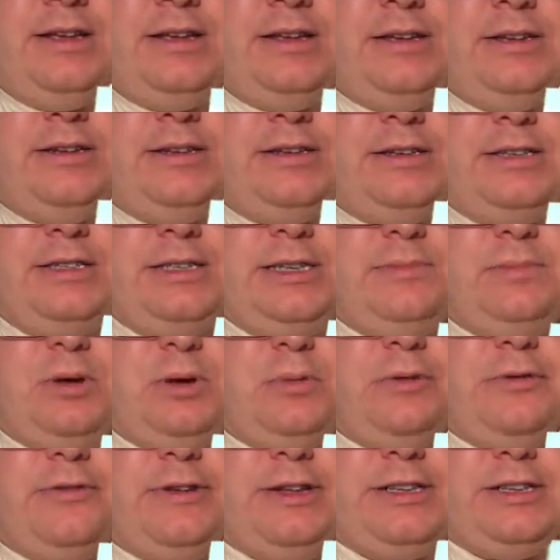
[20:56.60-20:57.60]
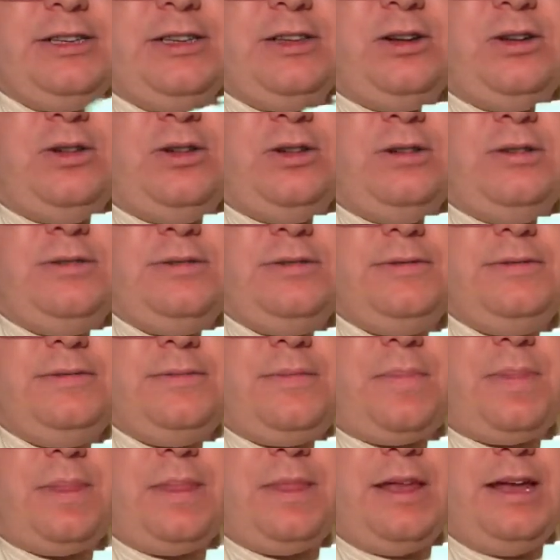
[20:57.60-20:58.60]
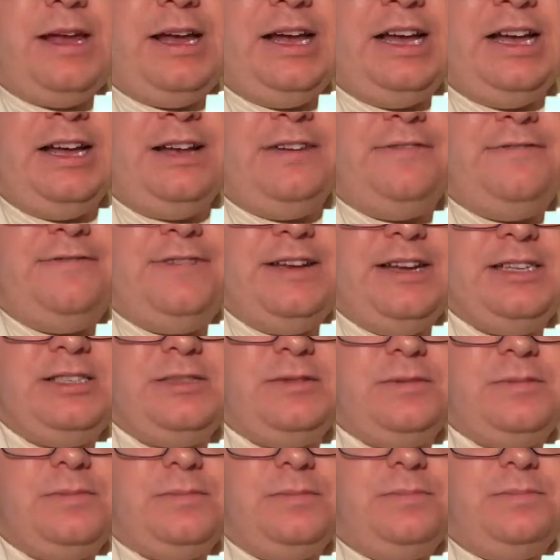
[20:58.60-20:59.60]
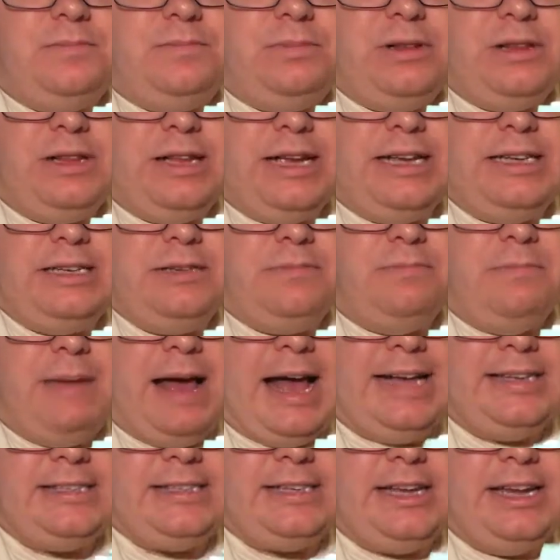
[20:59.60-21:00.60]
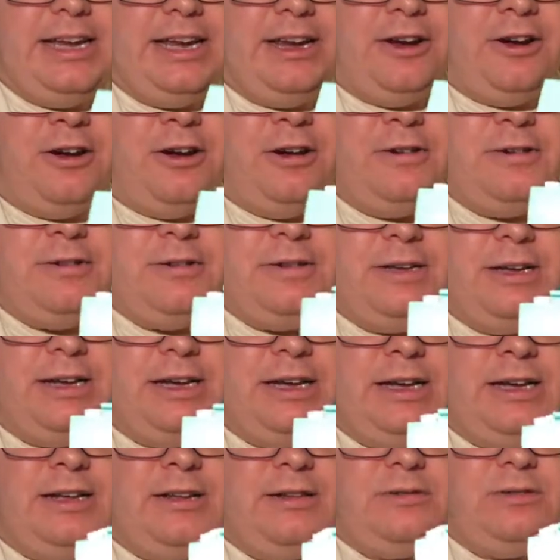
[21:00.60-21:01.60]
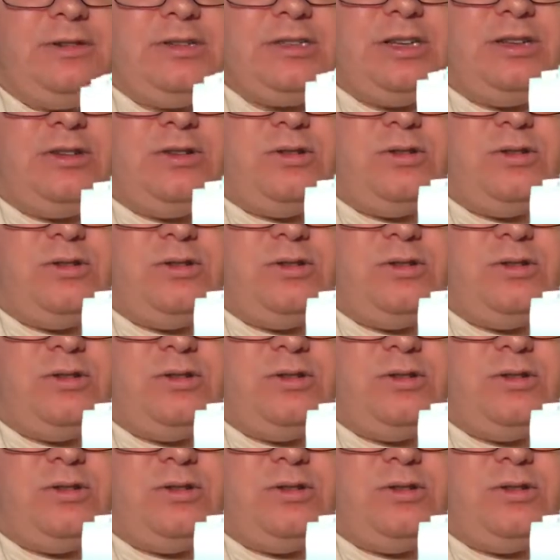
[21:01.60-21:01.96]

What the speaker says: you can see Boba Fett's little faceplate mask here. Looks a little